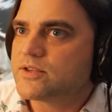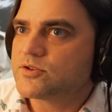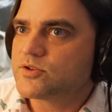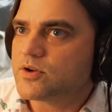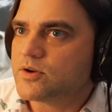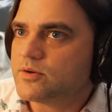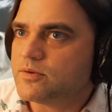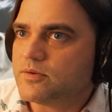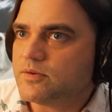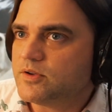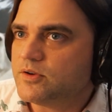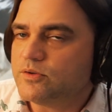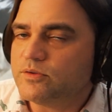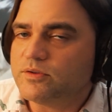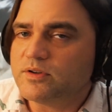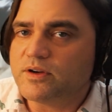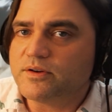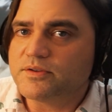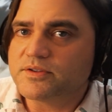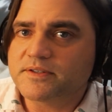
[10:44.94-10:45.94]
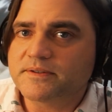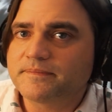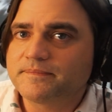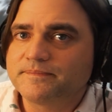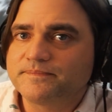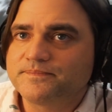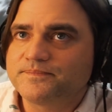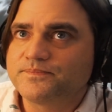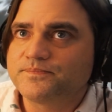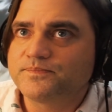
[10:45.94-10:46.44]
So who knows?
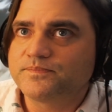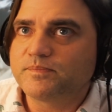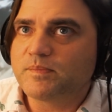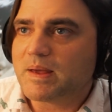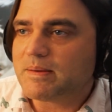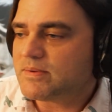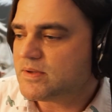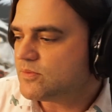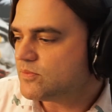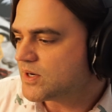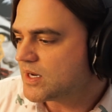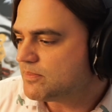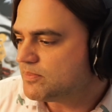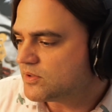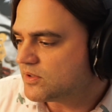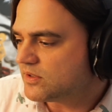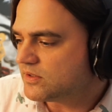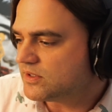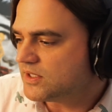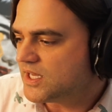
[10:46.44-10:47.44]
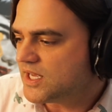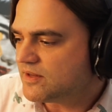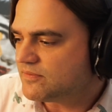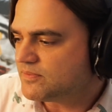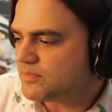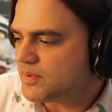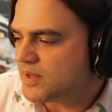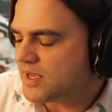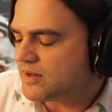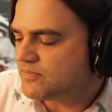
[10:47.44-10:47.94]
Maybe when I put on the
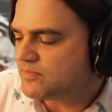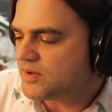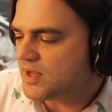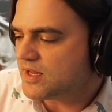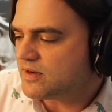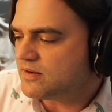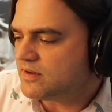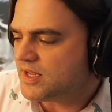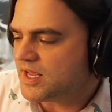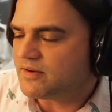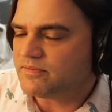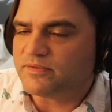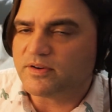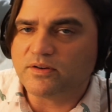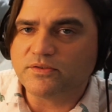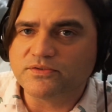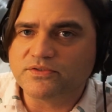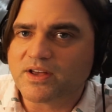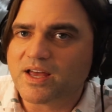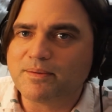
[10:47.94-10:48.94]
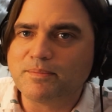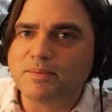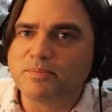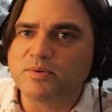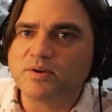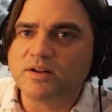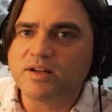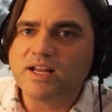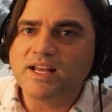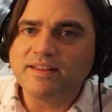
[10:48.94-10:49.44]
head, head, head headphones, I'm gonna
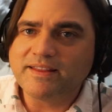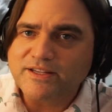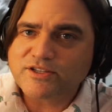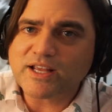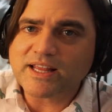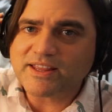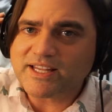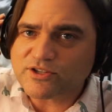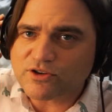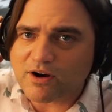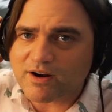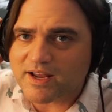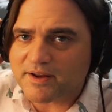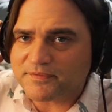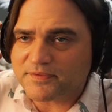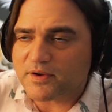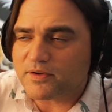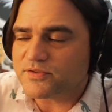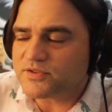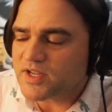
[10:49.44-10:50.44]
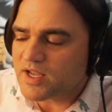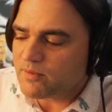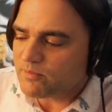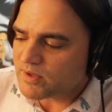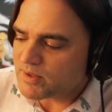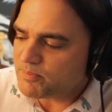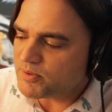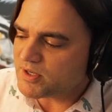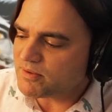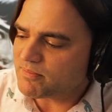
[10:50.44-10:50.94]
put on these. Are, these are headphones.
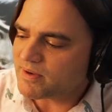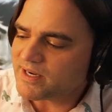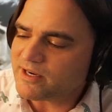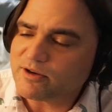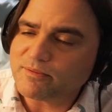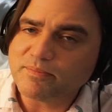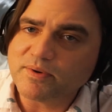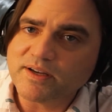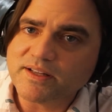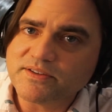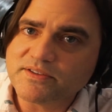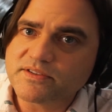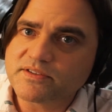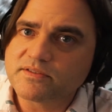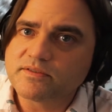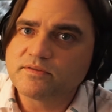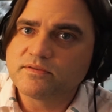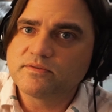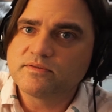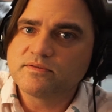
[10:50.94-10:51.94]
When I put in my earbuds,